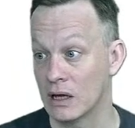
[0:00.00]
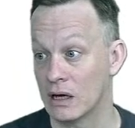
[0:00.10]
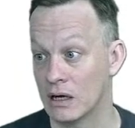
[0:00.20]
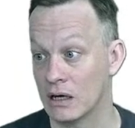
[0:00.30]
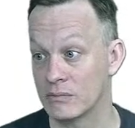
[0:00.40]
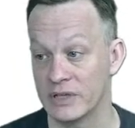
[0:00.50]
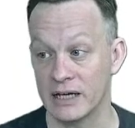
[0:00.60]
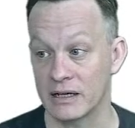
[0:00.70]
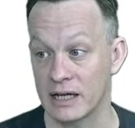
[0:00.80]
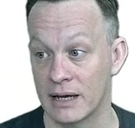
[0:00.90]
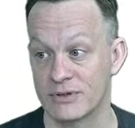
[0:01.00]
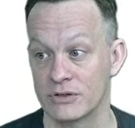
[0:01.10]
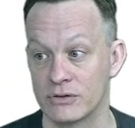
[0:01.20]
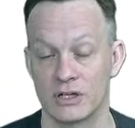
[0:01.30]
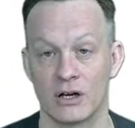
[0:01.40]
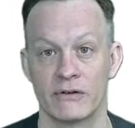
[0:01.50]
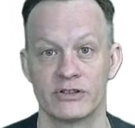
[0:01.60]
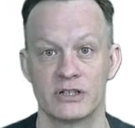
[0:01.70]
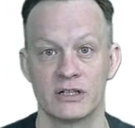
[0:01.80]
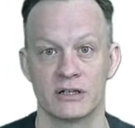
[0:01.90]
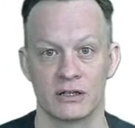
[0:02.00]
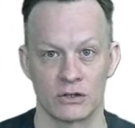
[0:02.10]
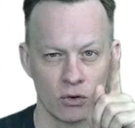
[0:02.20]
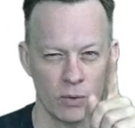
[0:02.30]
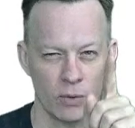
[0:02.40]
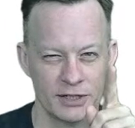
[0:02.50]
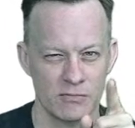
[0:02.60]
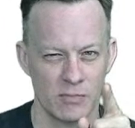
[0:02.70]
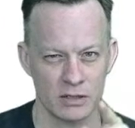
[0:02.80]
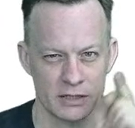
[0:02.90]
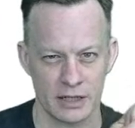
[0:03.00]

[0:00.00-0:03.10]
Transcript: Yeah, absolutely, of stealing. No question marks.